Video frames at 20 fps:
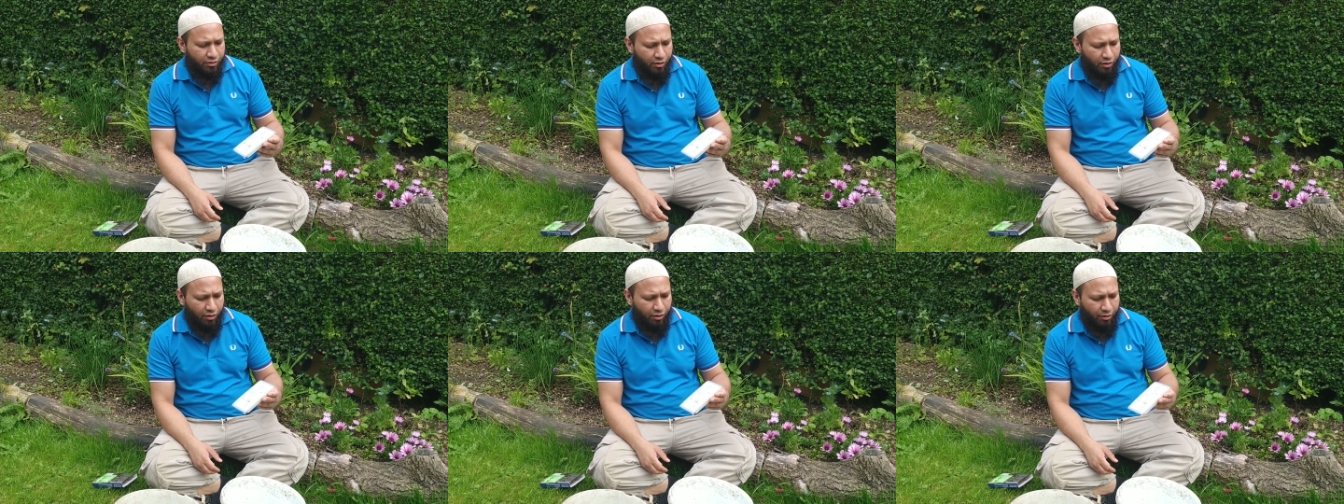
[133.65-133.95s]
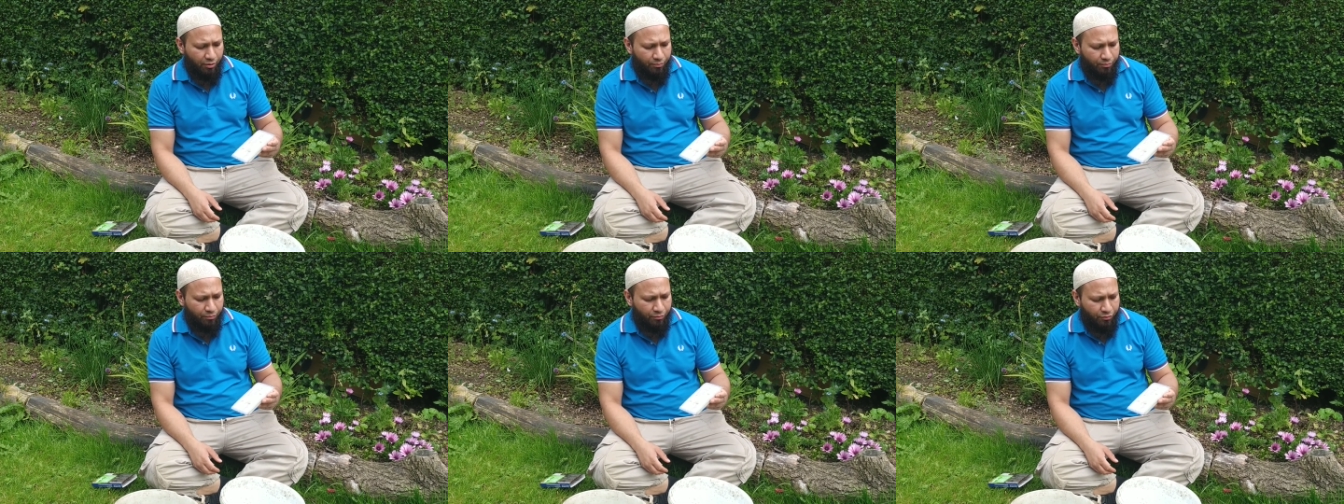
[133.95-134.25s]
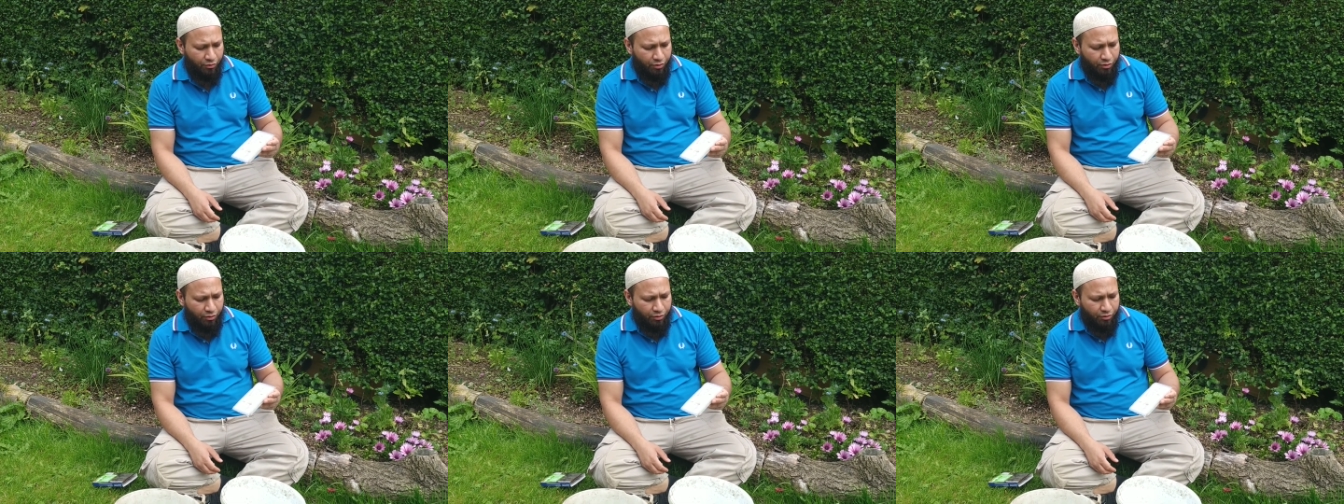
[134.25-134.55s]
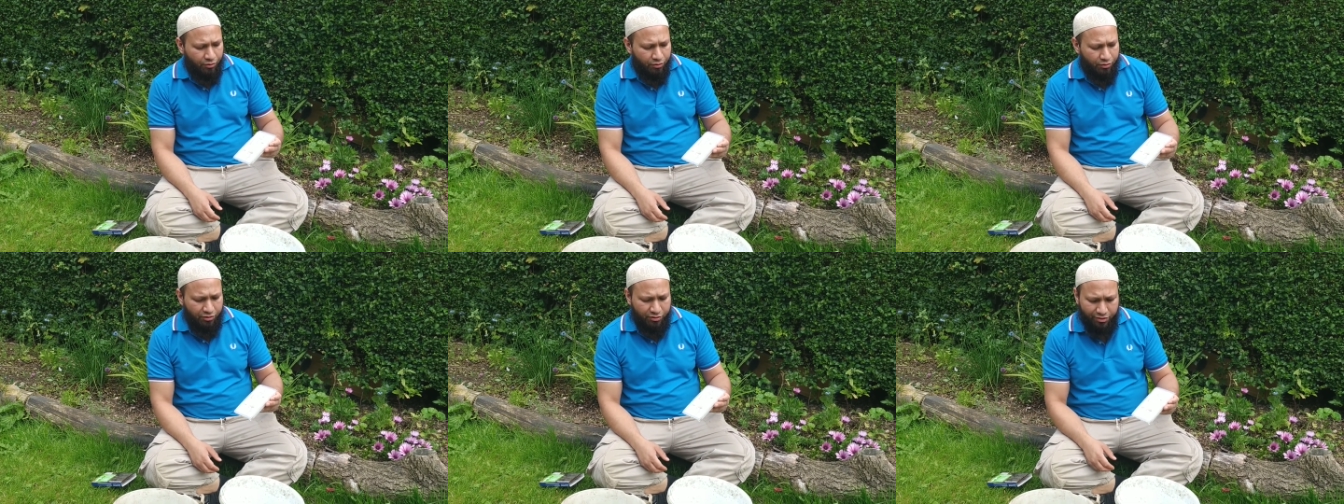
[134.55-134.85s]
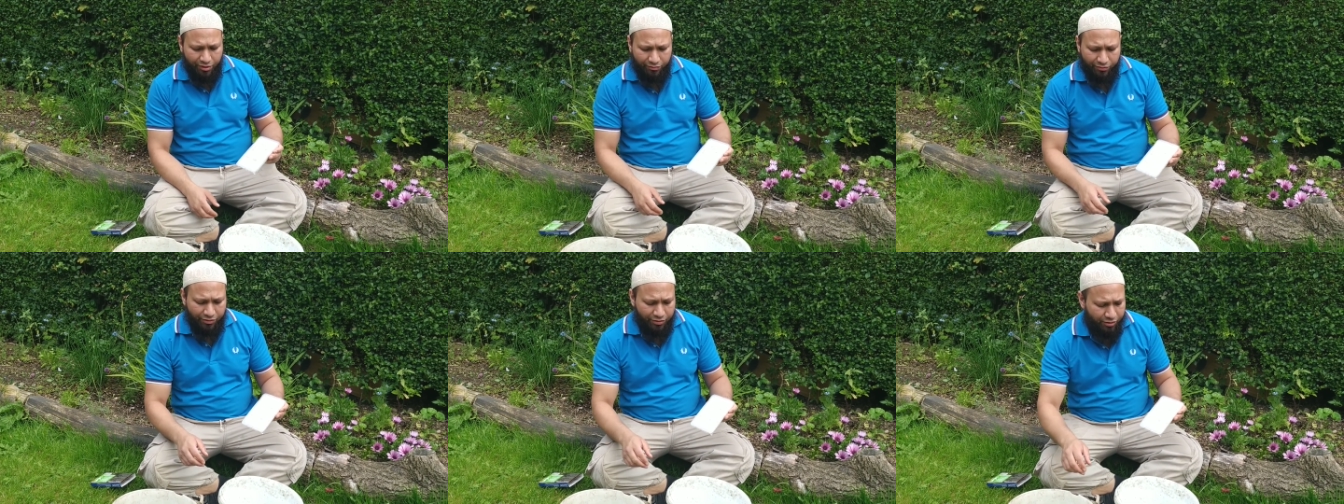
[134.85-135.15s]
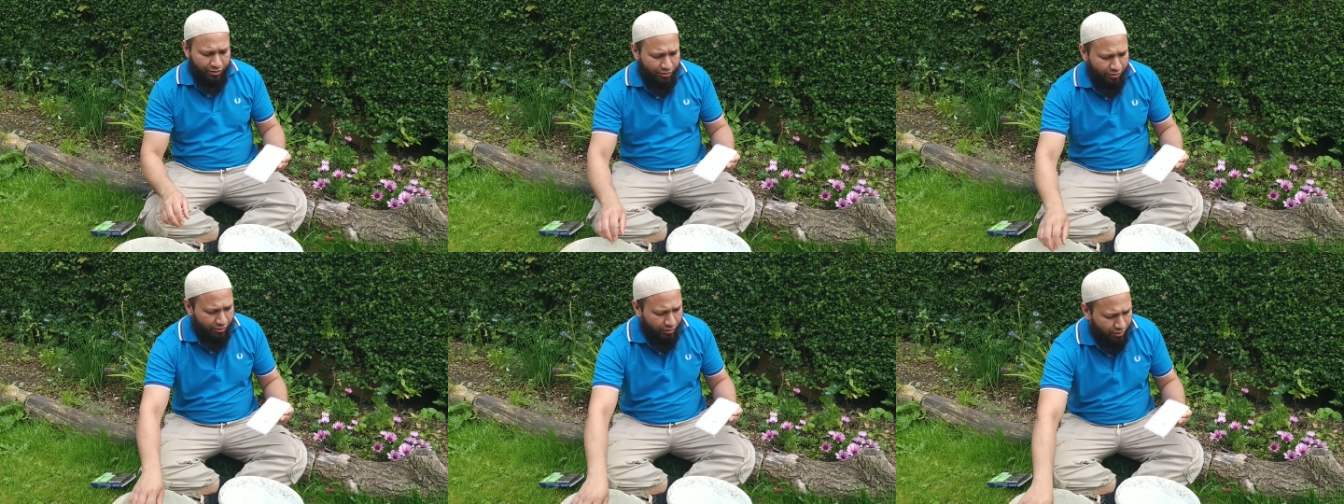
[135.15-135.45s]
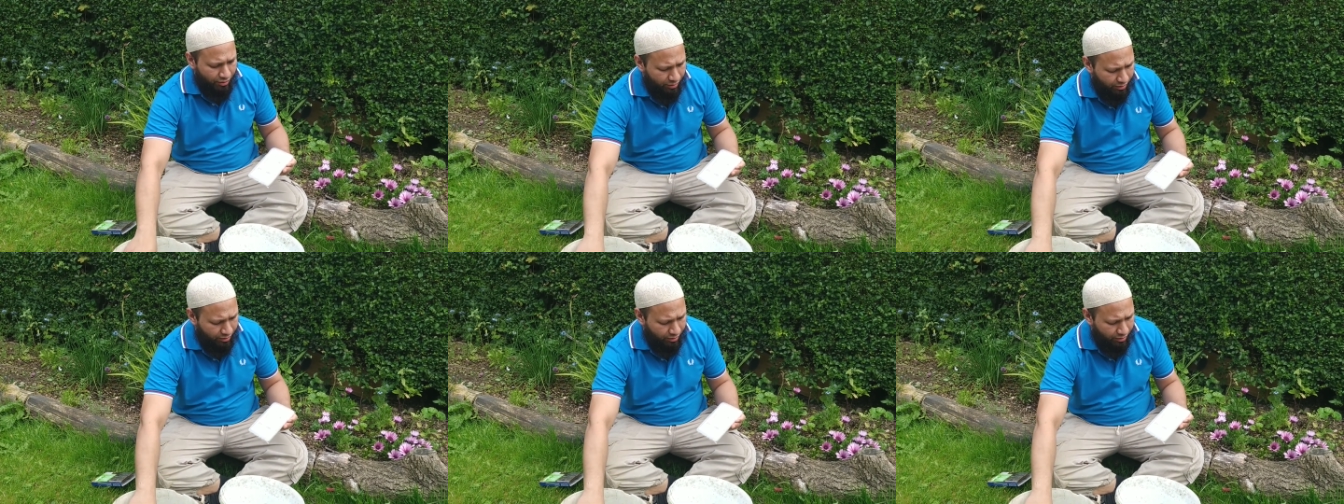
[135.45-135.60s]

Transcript: um, the 17th,